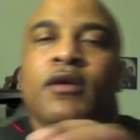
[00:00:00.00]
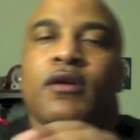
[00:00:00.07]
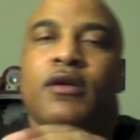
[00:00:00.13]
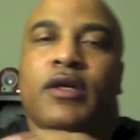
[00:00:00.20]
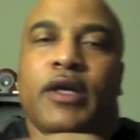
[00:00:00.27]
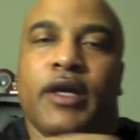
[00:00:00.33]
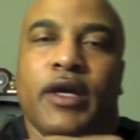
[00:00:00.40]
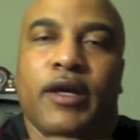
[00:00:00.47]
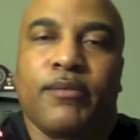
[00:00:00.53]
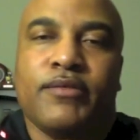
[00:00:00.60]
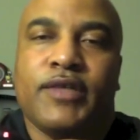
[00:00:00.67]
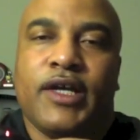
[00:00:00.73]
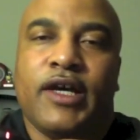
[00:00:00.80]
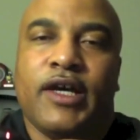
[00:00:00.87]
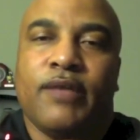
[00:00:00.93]
Okay, up
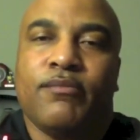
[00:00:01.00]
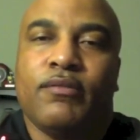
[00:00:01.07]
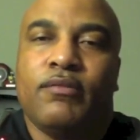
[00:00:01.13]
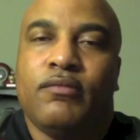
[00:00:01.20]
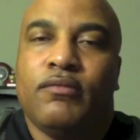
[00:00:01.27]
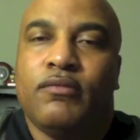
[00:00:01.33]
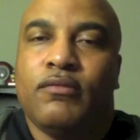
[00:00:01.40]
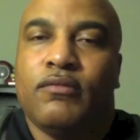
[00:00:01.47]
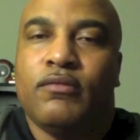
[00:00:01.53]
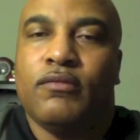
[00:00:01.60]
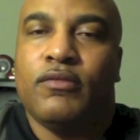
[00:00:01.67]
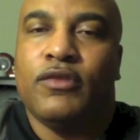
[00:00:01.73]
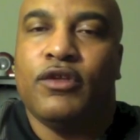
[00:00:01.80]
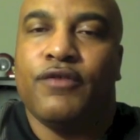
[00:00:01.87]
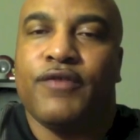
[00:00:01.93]
top,
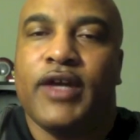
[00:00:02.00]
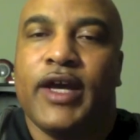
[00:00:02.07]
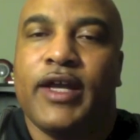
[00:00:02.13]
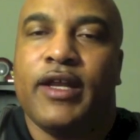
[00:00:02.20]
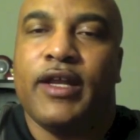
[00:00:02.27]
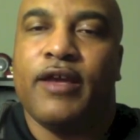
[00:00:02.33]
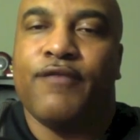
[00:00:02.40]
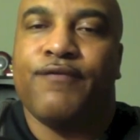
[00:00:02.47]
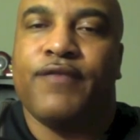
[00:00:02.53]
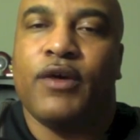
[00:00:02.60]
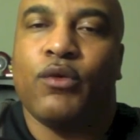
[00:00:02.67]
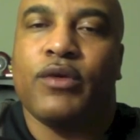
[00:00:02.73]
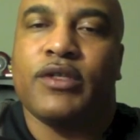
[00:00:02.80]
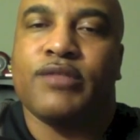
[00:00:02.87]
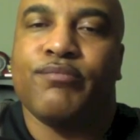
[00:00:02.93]
you've got a
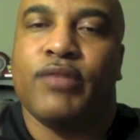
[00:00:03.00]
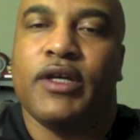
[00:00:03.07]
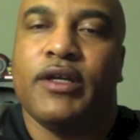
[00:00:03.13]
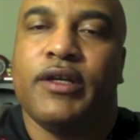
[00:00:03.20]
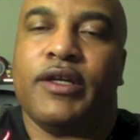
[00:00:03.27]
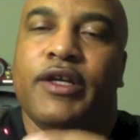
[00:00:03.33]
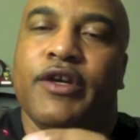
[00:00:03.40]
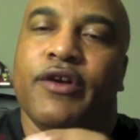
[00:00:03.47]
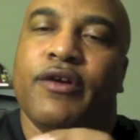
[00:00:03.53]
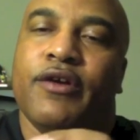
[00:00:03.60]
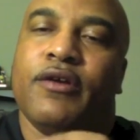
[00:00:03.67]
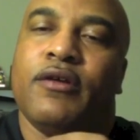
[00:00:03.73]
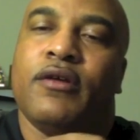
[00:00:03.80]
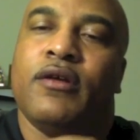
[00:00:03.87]
focus button here,